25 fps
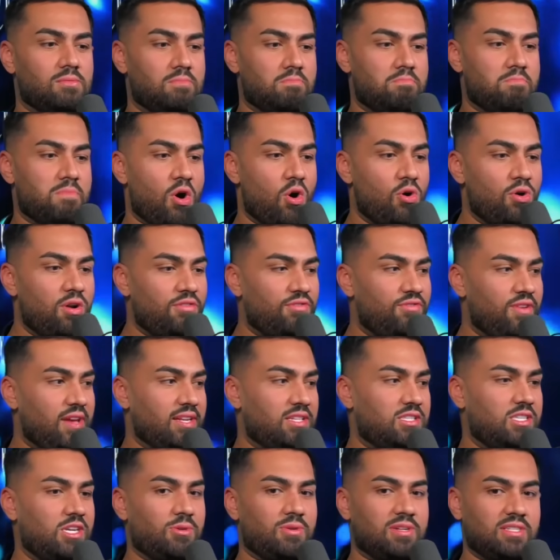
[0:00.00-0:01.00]

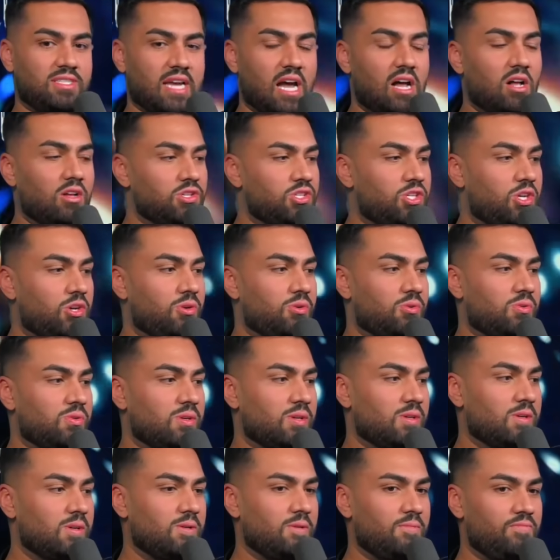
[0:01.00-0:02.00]
motivates you mm. and tells you,
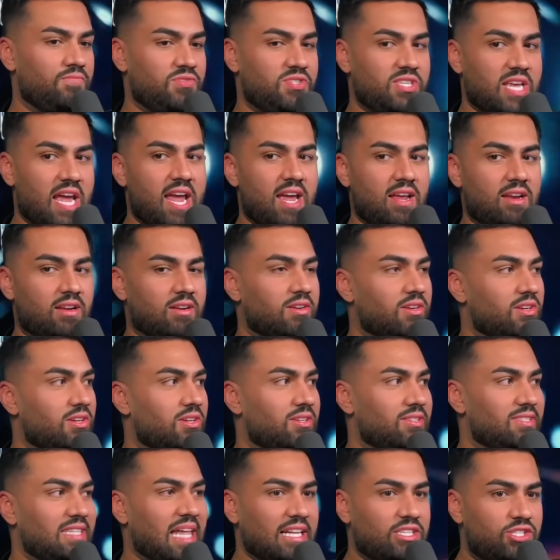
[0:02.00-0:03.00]
Zain,
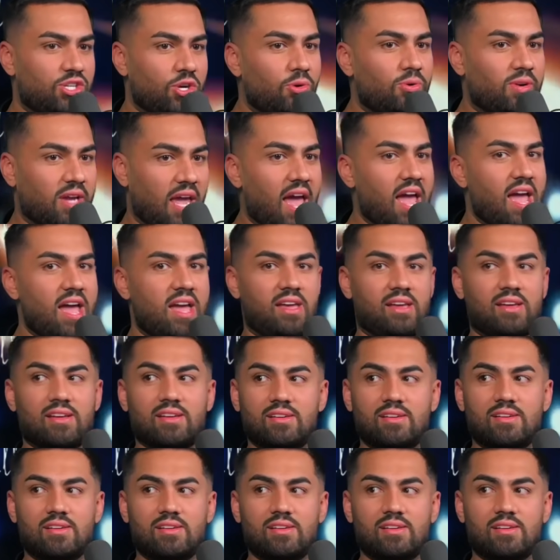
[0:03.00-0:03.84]
that's okay.